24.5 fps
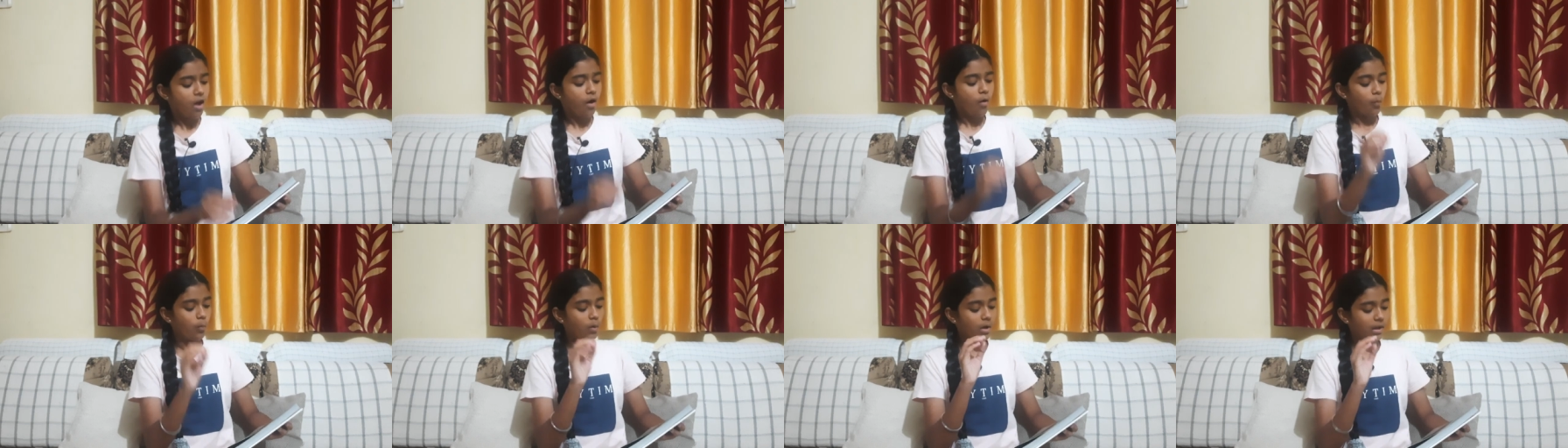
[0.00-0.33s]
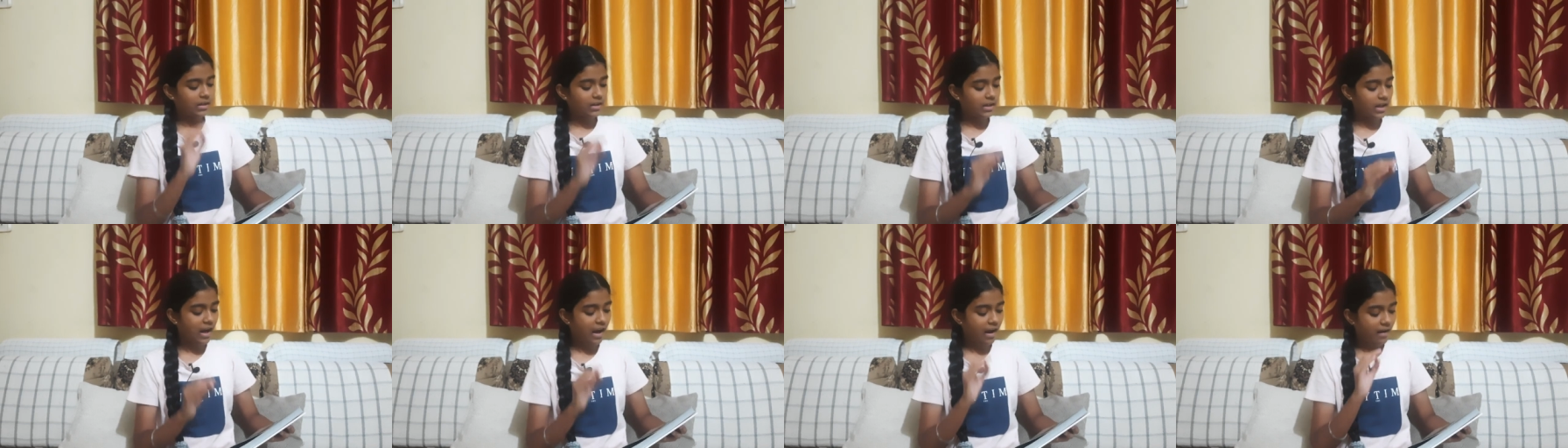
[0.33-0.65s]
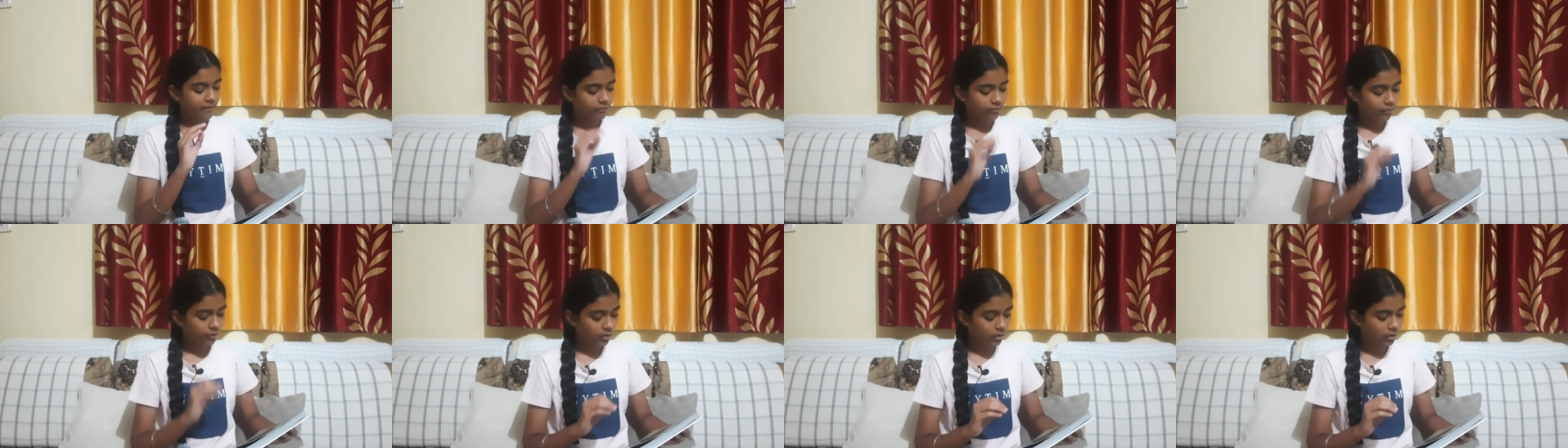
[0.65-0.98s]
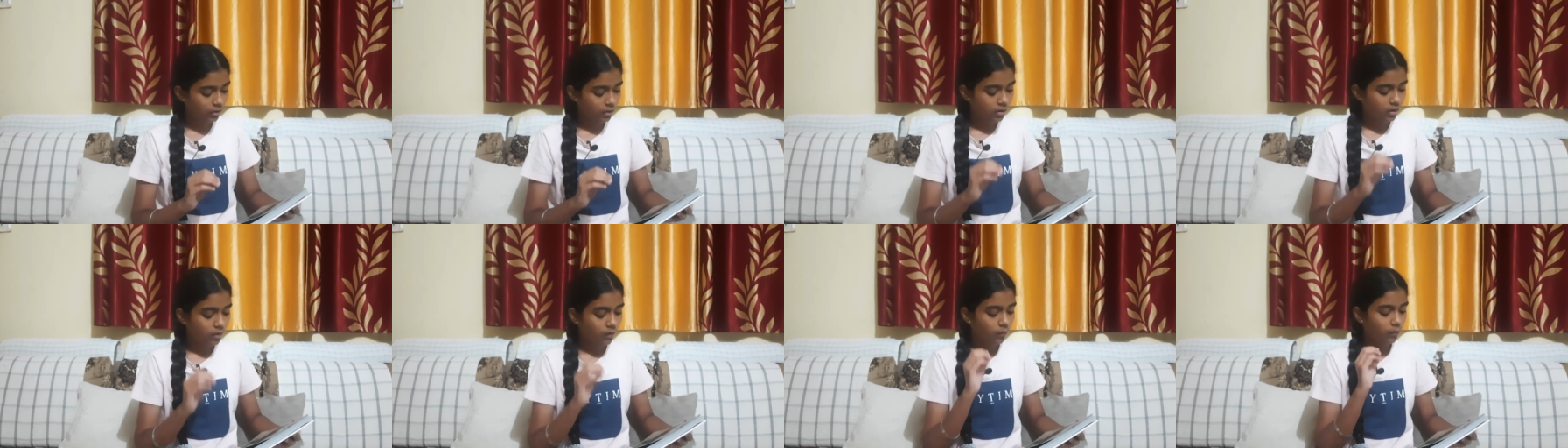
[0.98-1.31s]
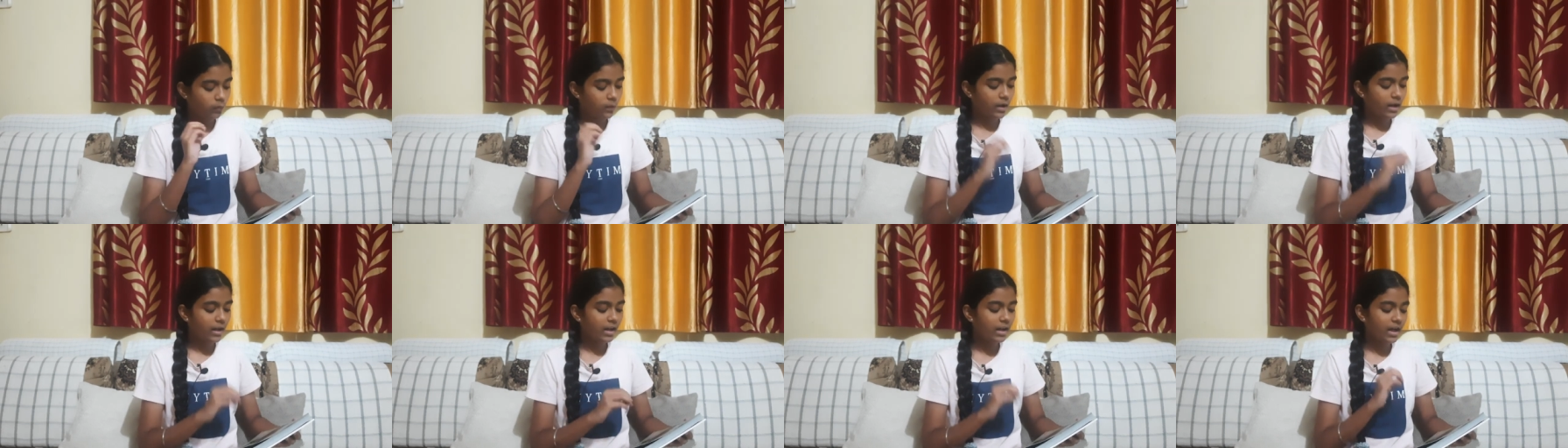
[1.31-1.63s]
Whenever,
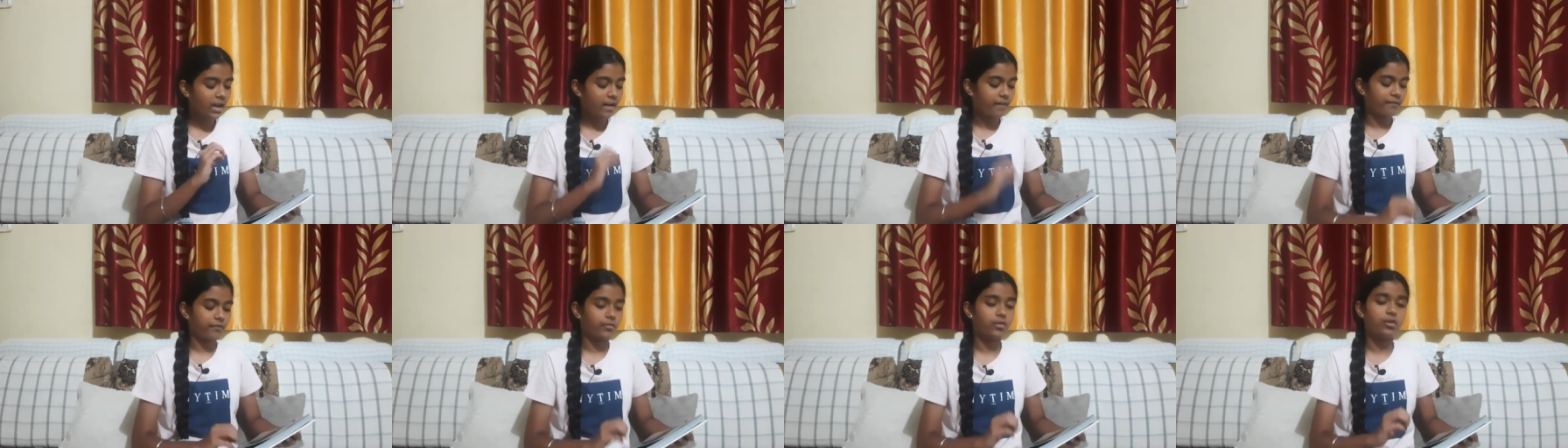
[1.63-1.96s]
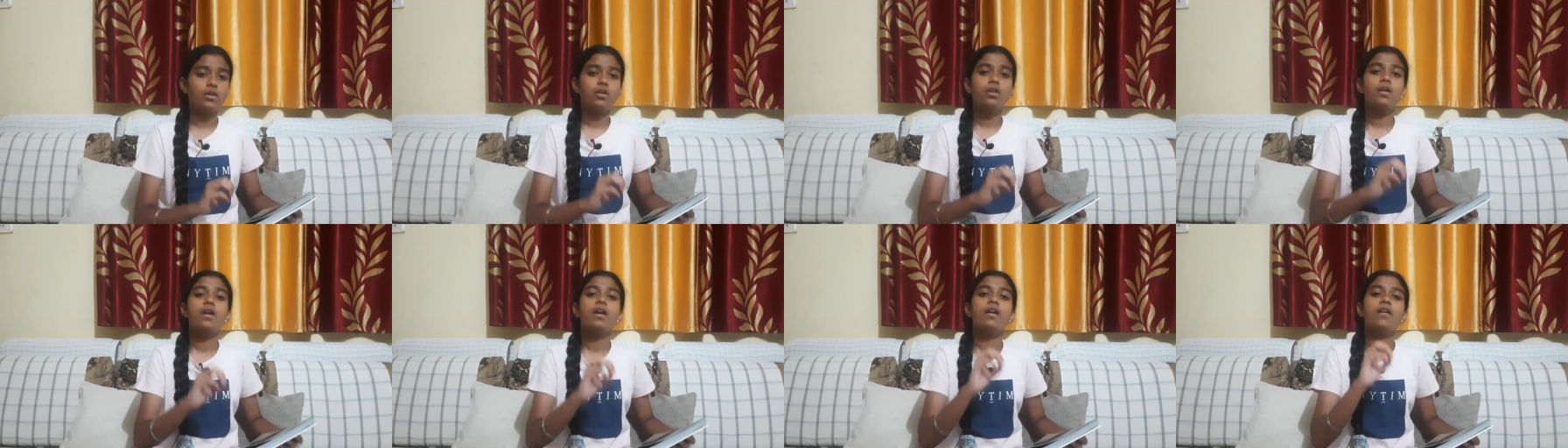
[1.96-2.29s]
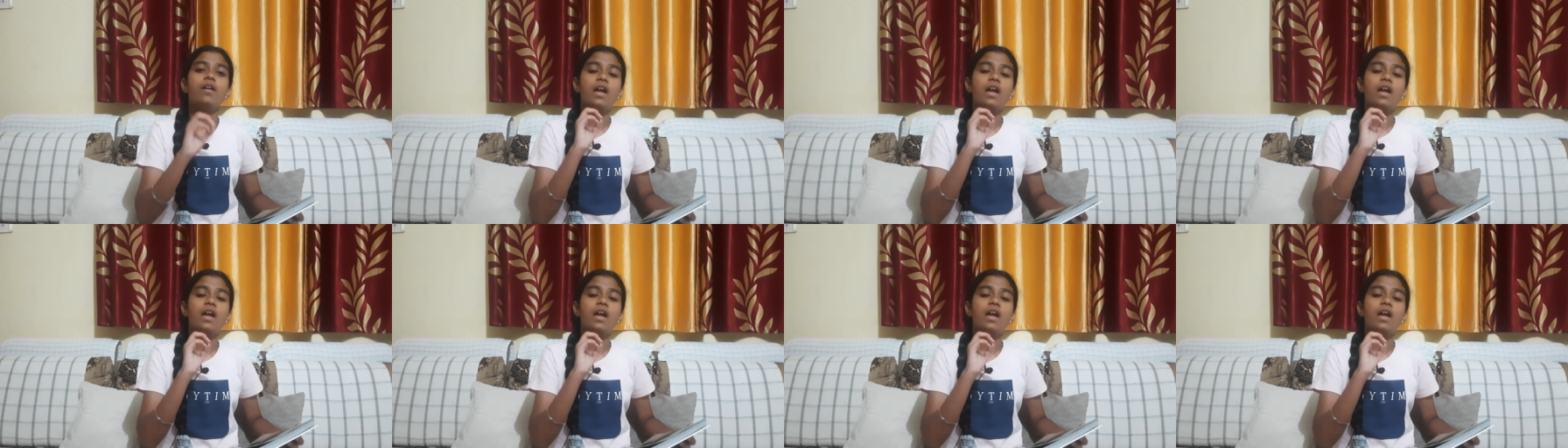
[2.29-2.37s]
wherever,